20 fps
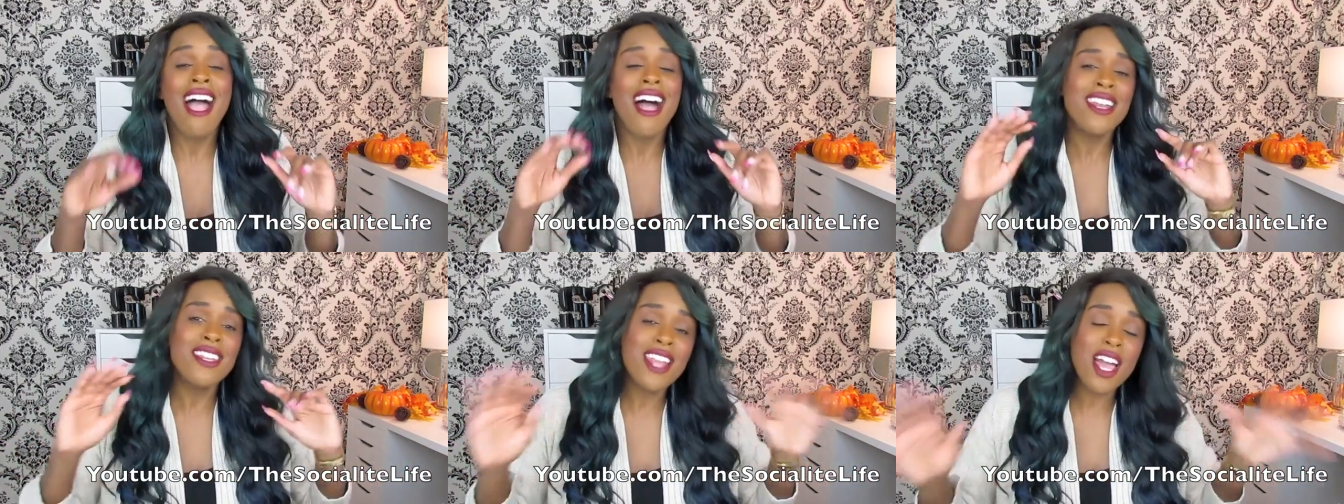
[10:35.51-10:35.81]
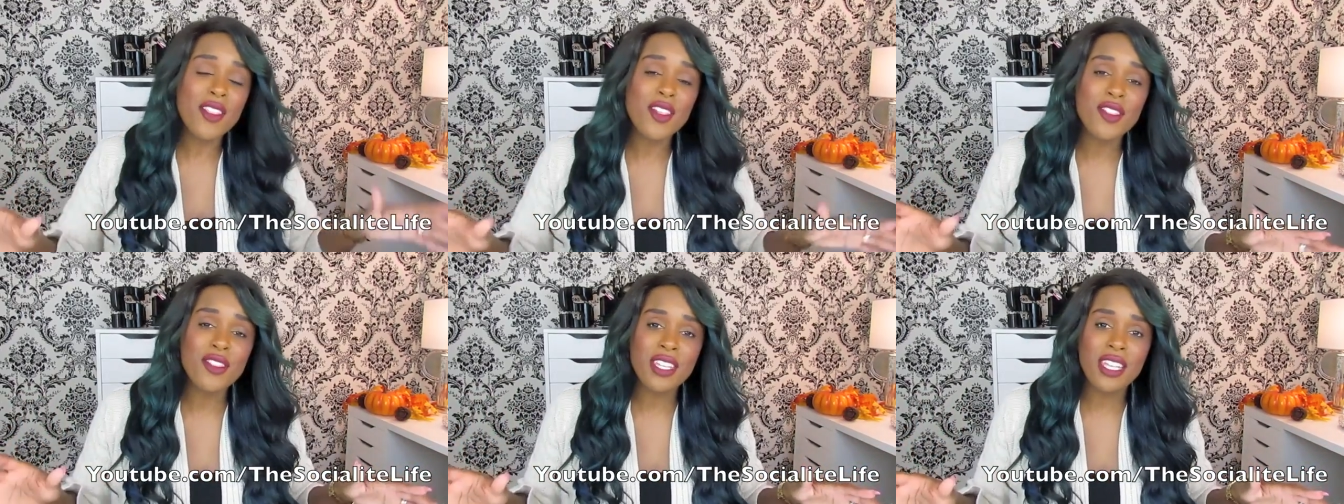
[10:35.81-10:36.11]

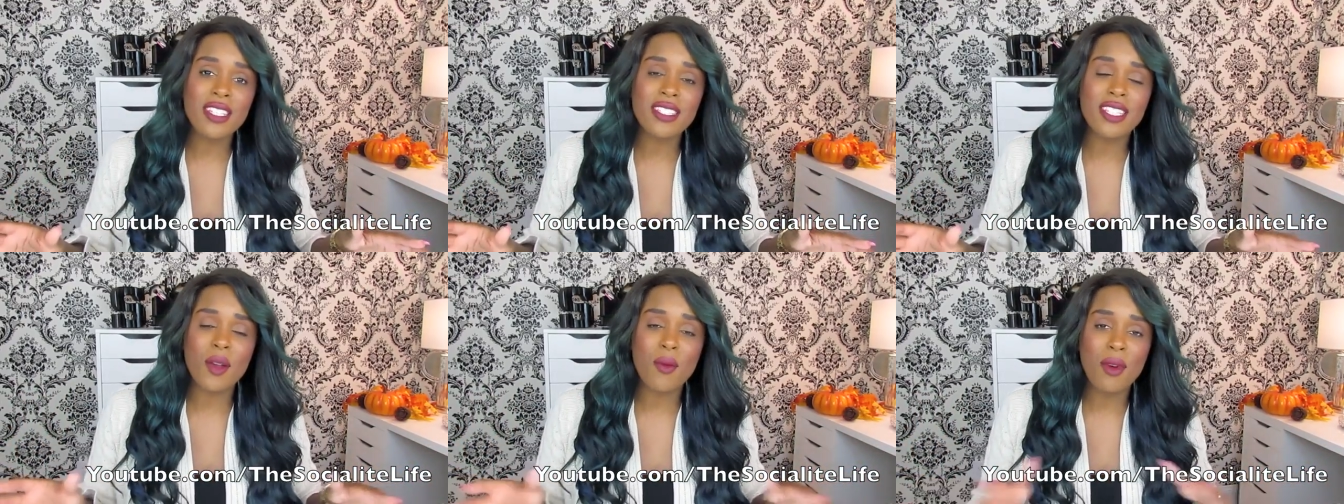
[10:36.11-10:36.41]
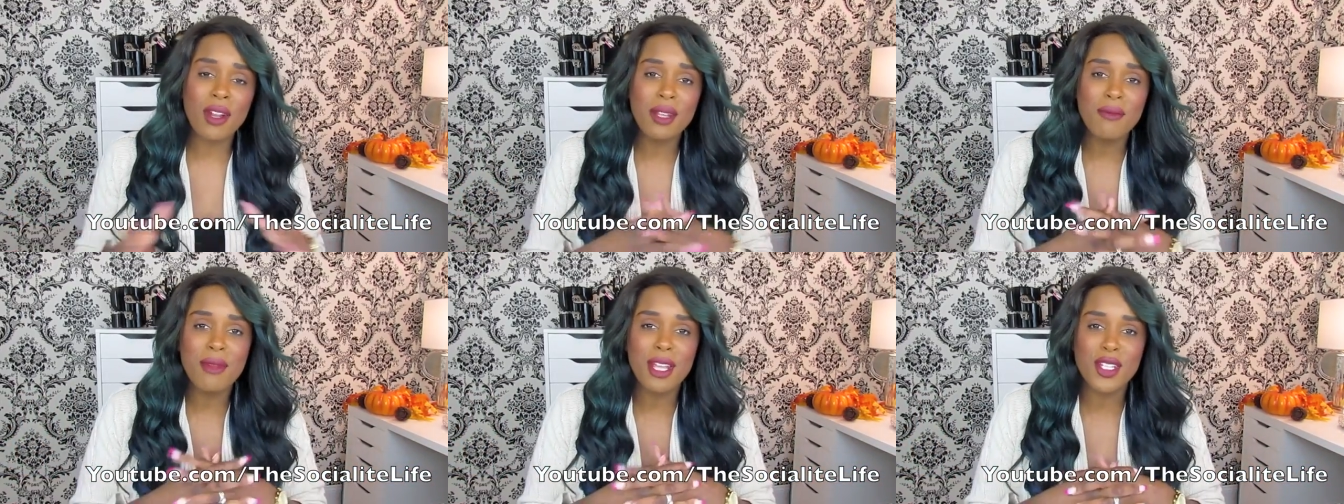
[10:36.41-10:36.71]
Another Another thing is I
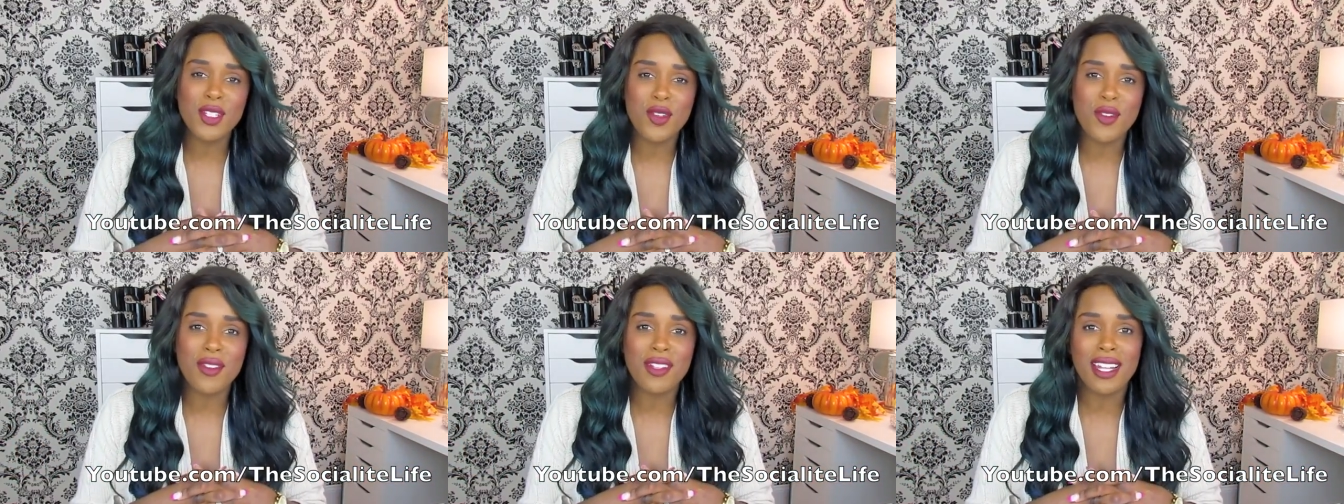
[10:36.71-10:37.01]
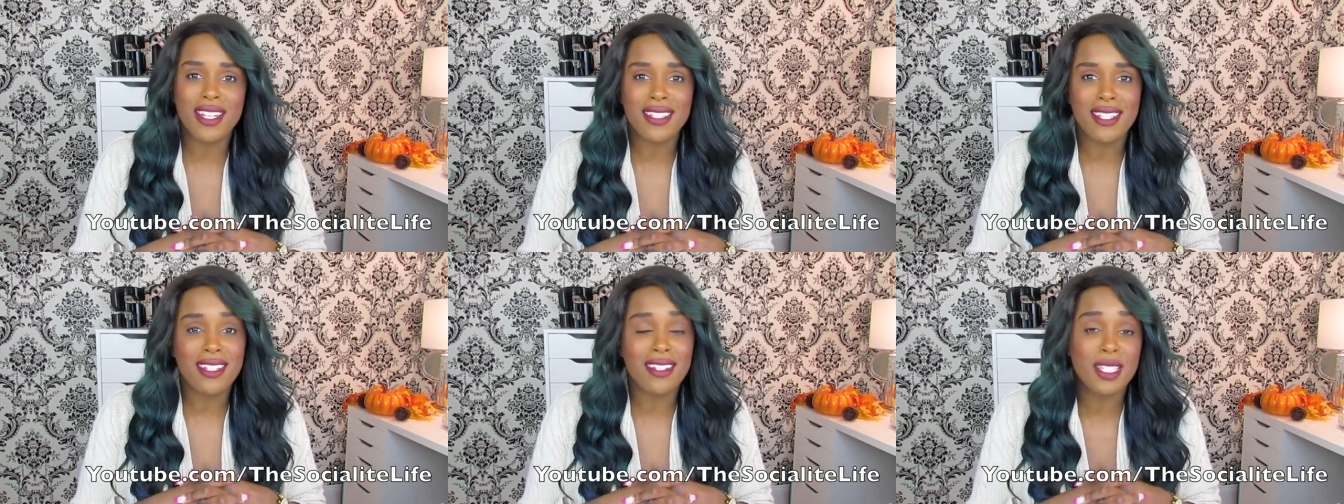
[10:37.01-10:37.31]
want to make sure that
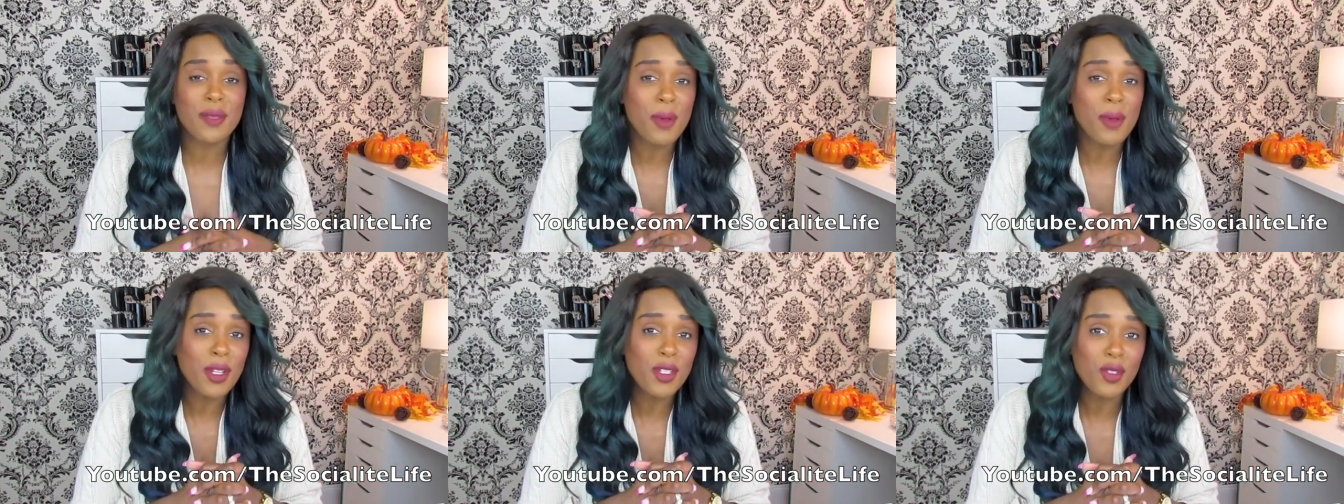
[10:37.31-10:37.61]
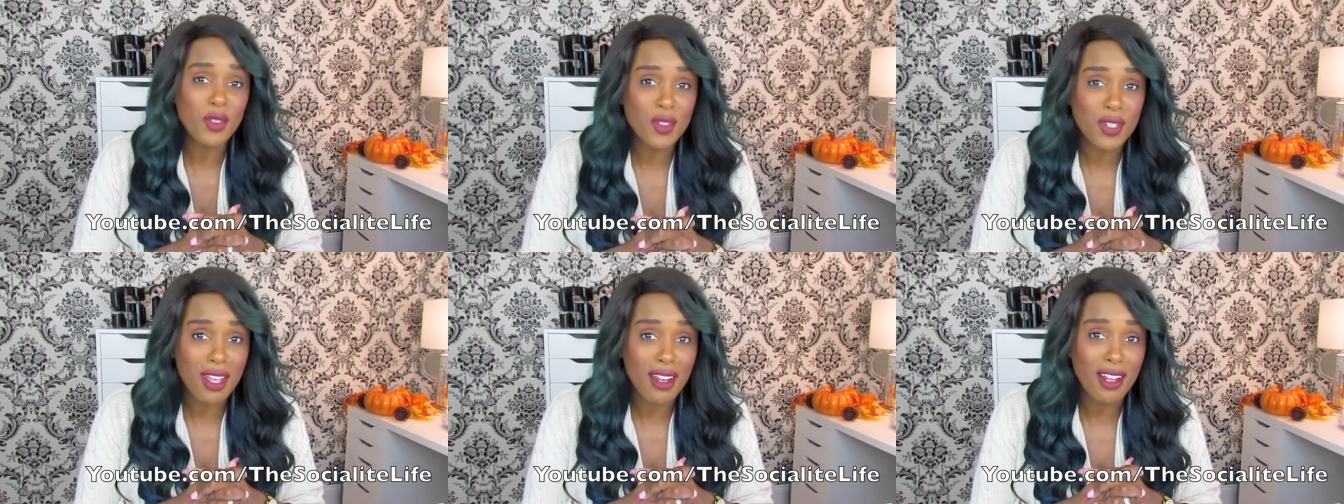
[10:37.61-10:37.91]
I send a
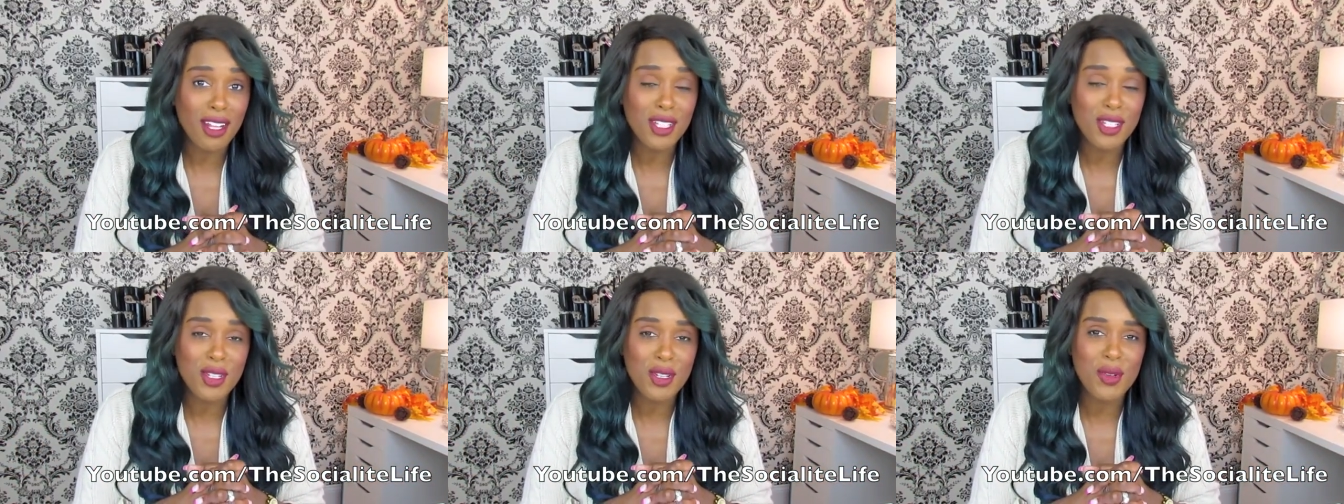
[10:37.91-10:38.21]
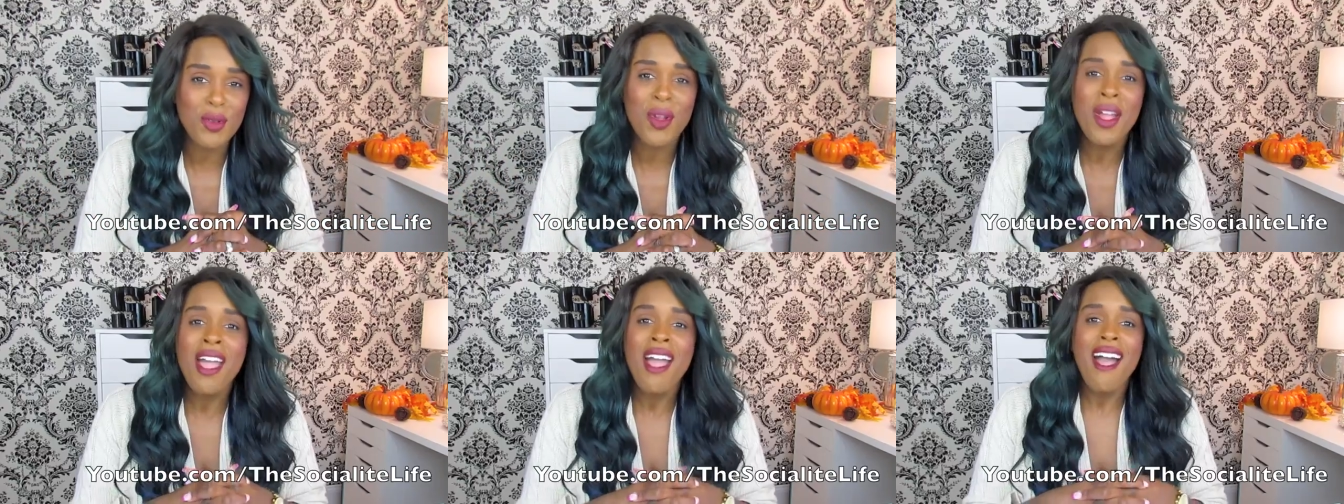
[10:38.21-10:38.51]
special shout out to